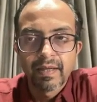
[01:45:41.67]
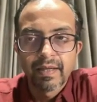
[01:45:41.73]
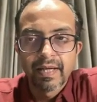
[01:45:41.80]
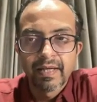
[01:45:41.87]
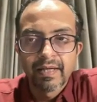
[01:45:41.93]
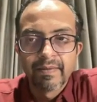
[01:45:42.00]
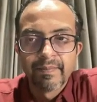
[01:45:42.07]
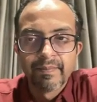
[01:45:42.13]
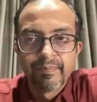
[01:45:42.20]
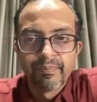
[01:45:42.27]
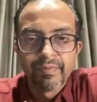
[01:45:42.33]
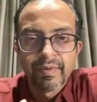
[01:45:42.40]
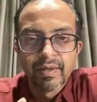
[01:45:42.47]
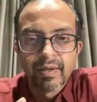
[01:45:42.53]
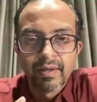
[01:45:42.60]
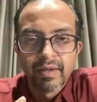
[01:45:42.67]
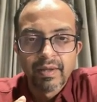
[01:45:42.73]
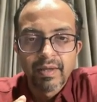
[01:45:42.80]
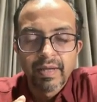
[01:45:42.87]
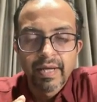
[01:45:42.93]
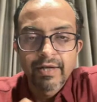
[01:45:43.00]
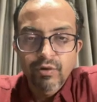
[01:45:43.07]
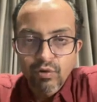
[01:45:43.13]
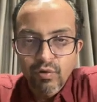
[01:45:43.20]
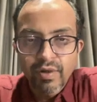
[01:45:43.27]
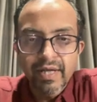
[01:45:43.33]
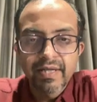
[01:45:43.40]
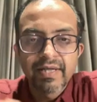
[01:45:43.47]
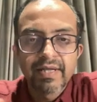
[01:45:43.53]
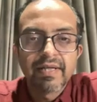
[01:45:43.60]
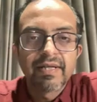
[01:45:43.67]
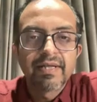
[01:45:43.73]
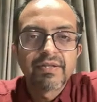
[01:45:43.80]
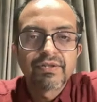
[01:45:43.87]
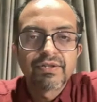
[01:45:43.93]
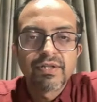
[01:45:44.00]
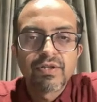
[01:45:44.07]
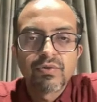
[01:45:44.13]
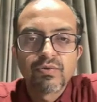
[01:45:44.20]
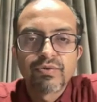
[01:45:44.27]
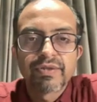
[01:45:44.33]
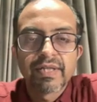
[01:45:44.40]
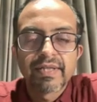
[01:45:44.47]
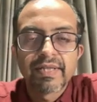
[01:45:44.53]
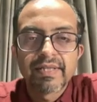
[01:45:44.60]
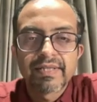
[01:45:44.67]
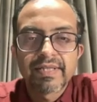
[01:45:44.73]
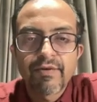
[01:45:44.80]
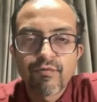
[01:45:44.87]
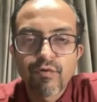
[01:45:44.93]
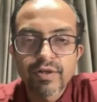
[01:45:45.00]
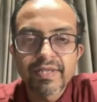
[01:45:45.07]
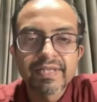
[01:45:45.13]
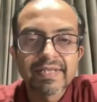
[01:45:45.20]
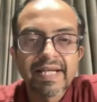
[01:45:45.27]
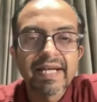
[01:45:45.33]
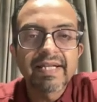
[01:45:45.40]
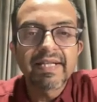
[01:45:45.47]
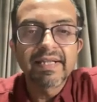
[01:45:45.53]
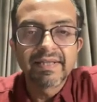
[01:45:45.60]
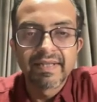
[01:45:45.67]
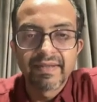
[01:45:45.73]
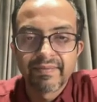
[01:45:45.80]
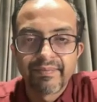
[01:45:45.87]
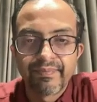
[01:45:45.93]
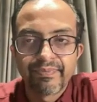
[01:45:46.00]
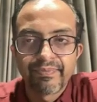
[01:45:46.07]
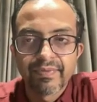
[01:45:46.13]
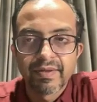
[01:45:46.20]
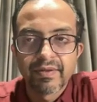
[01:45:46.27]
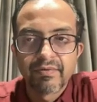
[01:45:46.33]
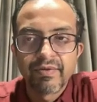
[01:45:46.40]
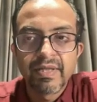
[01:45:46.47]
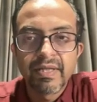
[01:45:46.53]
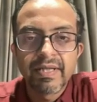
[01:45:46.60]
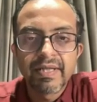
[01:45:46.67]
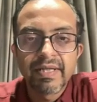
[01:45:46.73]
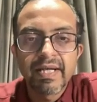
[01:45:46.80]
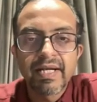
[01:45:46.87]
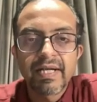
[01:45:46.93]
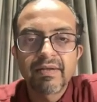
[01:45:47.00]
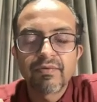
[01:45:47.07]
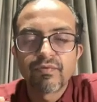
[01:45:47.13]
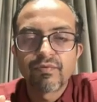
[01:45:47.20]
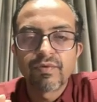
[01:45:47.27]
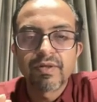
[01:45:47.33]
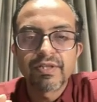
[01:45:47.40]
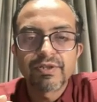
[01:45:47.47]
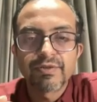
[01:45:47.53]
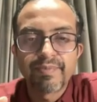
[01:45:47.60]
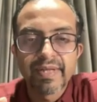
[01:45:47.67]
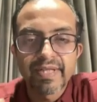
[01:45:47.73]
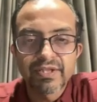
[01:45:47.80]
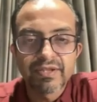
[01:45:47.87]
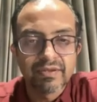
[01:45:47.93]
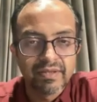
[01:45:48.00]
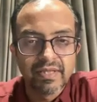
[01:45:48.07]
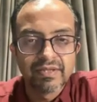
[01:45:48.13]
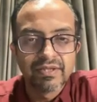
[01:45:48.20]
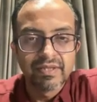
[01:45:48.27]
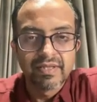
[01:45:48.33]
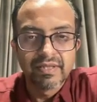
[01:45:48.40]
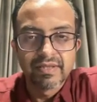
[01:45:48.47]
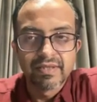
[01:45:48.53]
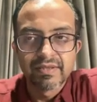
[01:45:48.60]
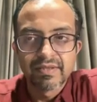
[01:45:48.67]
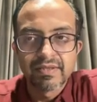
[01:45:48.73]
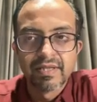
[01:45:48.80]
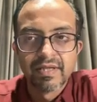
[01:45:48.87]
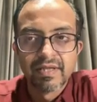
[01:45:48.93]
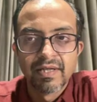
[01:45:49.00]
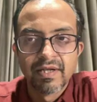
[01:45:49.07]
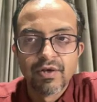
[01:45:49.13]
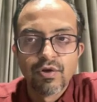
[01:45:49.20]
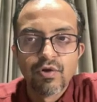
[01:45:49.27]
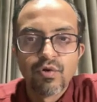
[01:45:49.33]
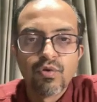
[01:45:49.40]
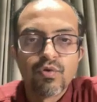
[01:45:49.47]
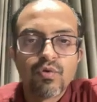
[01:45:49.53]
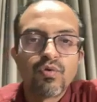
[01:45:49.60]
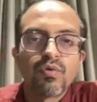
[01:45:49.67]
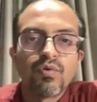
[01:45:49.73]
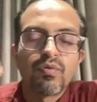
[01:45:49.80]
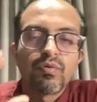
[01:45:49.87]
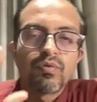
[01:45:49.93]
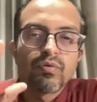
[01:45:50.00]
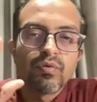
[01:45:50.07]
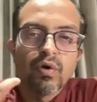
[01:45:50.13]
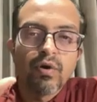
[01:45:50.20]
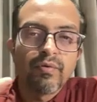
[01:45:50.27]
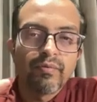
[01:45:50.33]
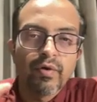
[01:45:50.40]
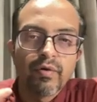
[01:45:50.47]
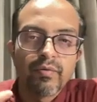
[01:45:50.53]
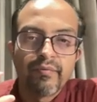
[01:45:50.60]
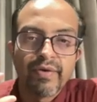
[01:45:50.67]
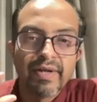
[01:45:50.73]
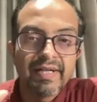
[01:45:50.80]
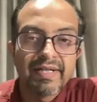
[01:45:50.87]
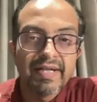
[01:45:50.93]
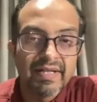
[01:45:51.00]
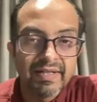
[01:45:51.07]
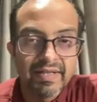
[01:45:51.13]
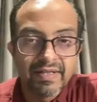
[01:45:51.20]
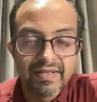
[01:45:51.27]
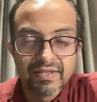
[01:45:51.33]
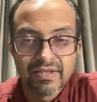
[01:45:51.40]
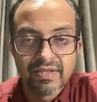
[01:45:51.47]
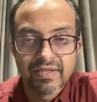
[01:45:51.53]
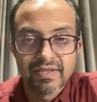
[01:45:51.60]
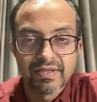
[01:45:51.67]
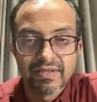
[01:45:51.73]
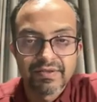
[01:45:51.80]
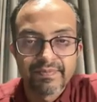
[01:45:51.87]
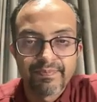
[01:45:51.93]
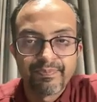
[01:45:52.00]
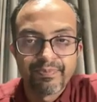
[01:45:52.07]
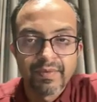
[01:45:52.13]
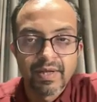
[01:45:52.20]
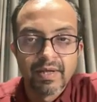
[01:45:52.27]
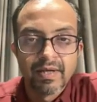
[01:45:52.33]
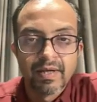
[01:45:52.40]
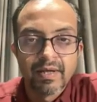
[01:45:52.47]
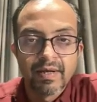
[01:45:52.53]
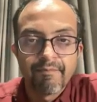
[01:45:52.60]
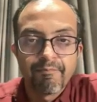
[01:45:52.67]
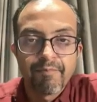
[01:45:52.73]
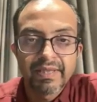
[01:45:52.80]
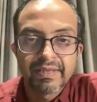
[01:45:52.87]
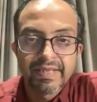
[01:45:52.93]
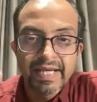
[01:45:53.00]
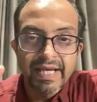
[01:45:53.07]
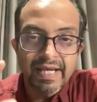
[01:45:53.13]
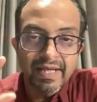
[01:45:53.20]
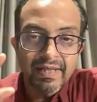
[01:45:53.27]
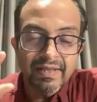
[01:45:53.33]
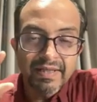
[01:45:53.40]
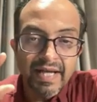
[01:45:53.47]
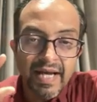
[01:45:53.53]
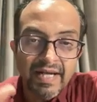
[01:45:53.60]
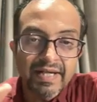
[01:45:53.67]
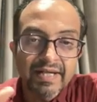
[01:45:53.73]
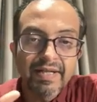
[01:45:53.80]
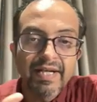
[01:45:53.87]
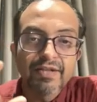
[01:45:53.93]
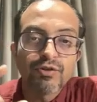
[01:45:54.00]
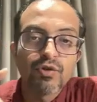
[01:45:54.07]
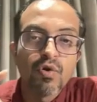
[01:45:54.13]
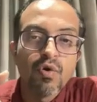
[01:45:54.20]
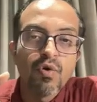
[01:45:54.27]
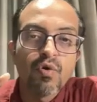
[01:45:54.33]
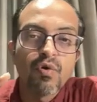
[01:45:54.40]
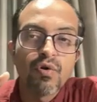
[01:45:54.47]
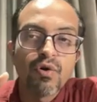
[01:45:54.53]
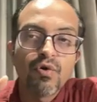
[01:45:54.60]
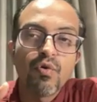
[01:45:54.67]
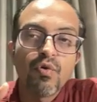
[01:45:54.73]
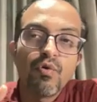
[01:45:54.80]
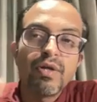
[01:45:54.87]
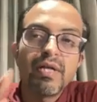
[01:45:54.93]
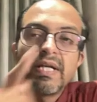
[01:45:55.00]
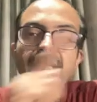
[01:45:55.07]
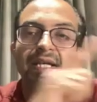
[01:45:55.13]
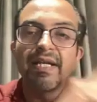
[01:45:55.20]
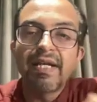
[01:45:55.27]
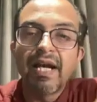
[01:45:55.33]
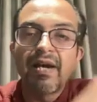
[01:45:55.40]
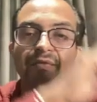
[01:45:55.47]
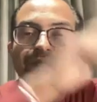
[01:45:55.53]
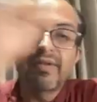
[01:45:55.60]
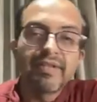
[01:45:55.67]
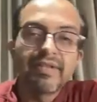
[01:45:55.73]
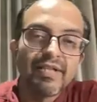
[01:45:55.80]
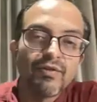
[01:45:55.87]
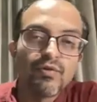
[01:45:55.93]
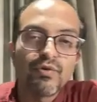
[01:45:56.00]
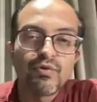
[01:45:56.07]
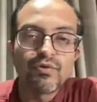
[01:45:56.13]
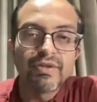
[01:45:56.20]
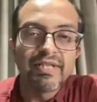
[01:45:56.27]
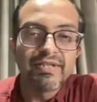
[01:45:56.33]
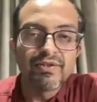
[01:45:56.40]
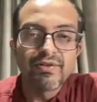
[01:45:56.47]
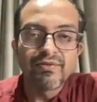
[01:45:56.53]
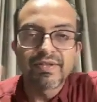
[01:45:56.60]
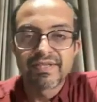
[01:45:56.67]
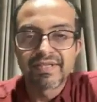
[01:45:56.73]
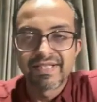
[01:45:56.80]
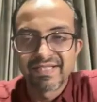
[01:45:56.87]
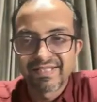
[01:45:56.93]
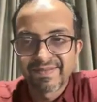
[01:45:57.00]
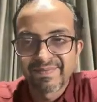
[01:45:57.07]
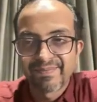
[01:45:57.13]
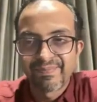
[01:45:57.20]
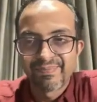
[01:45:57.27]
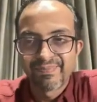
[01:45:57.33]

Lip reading: right? And you look at Indian institutes and then say, what is lacking there? We create world's best engineers who are very talented engineers, but their talent gets honed only after they go to these universities,